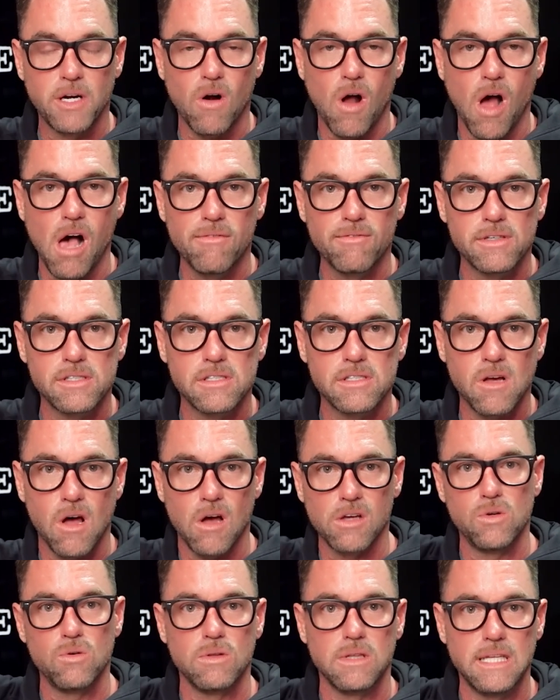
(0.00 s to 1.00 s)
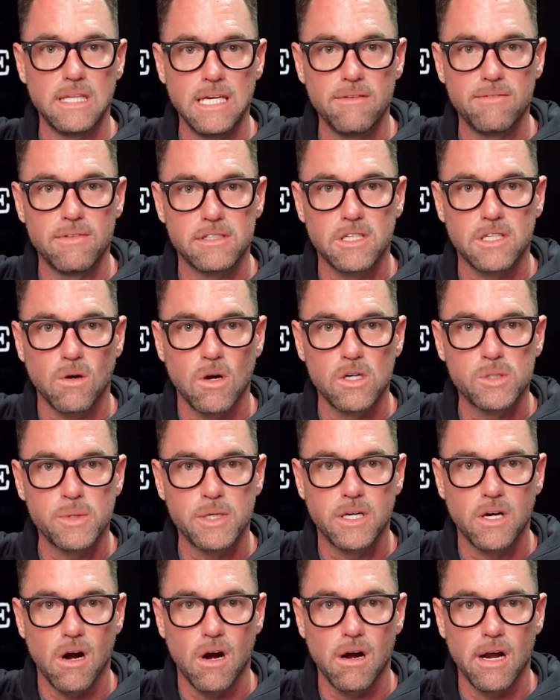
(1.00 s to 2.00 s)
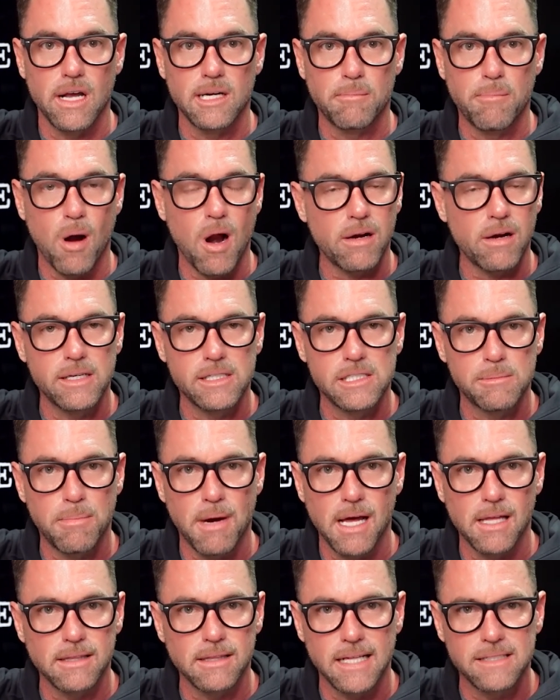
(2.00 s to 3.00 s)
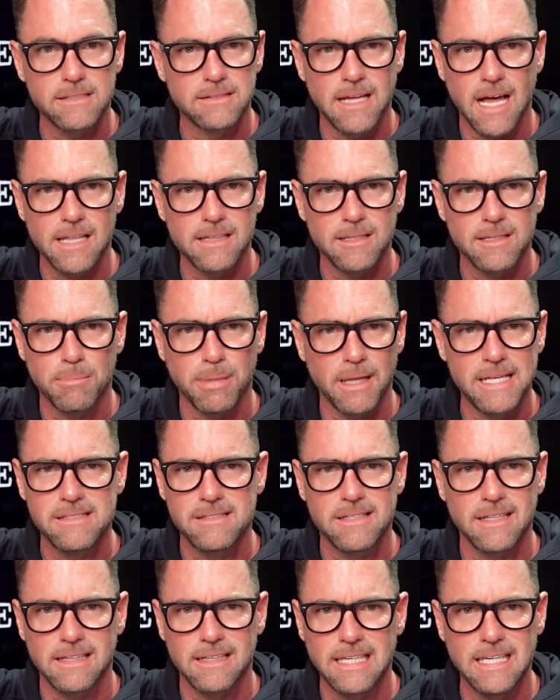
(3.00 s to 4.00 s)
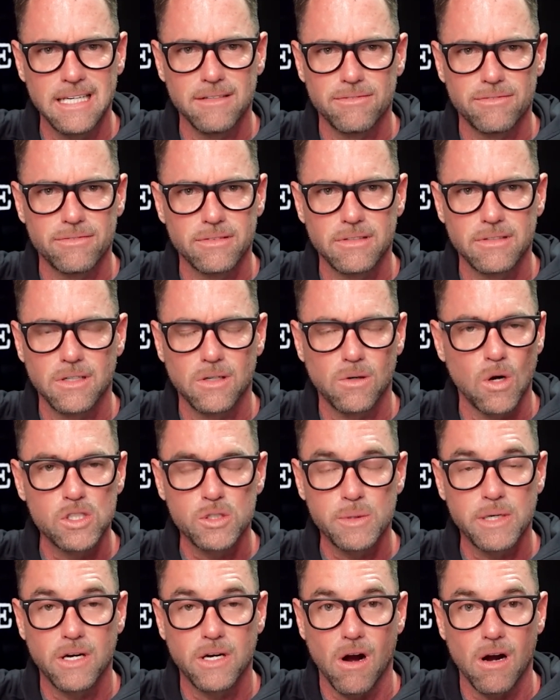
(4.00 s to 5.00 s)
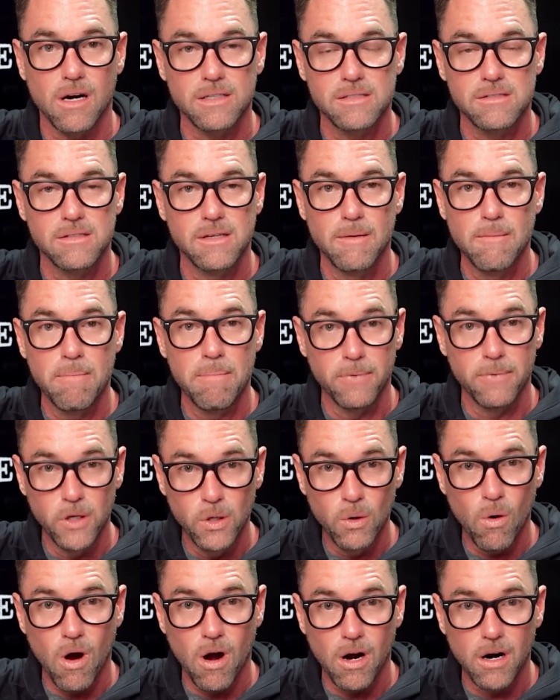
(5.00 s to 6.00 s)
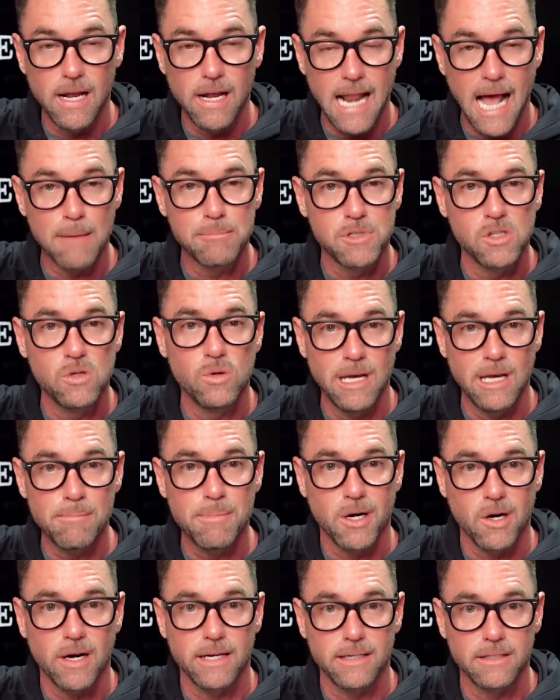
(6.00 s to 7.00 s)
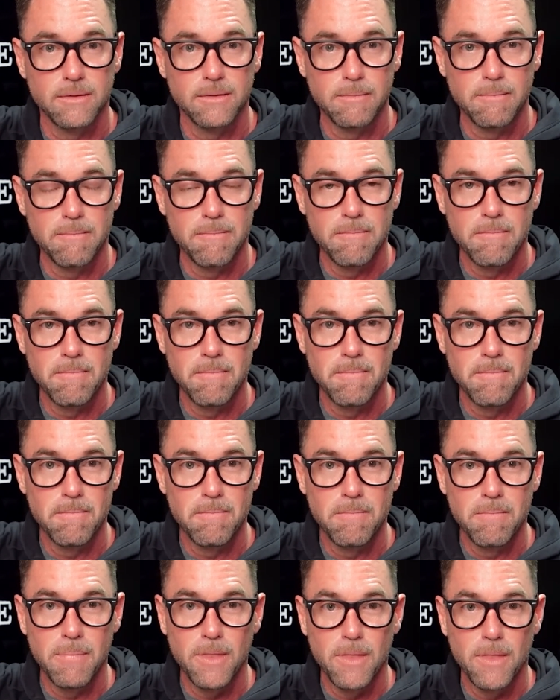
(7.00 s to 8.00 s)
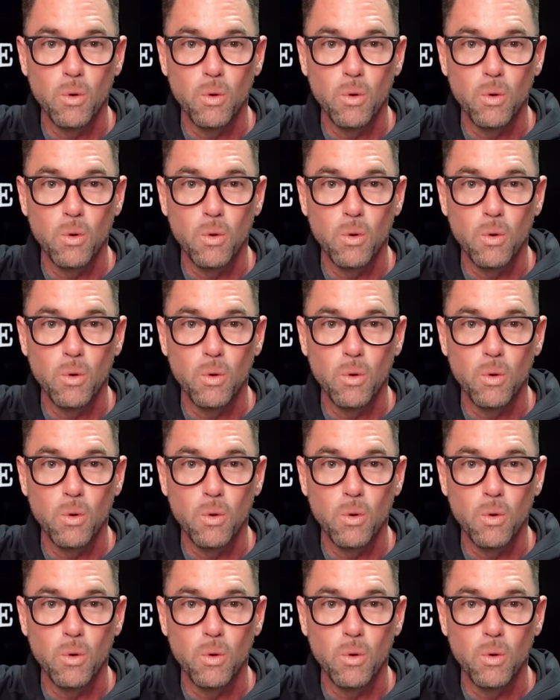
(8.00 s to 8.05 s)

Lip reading: office saw you leave this grocery cart in a parking spot that's not the place to leave grocery carts, you are an absolute hypocrite. You